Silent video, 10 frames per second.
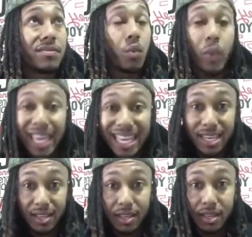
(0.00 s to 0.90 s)

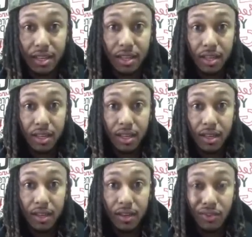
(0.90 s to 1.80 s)
weak,
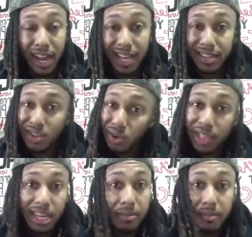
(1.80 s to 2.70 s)
right? Don't
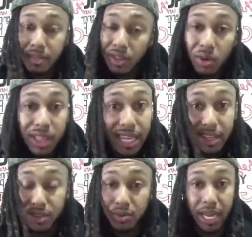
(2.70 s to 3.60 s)
let
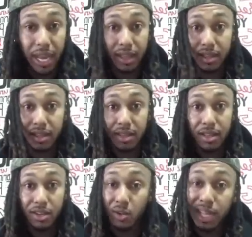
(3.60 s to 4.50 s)
it do that.
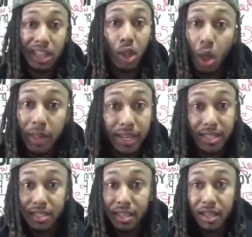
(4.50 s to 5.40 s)
Don't let
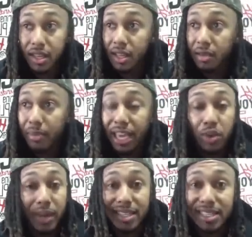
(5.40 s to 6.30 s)
loneliness make
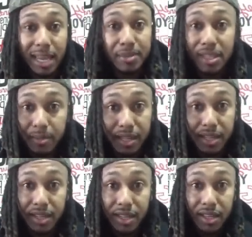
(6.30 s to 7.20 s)
you accept
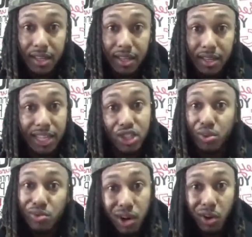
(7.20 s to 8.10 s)
something that
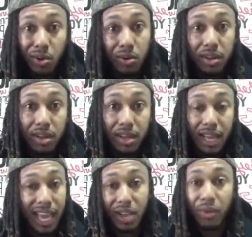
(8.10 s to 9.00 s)
you know
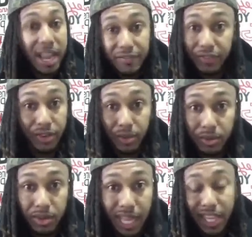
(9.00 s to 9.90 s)
ain't right for
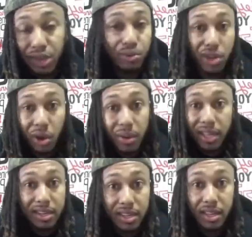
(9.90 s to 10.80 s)
you. Like, you know
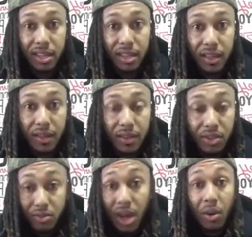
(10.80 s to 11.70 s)
it.
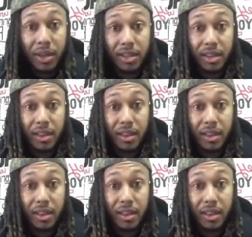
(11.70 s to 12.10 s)
You know it.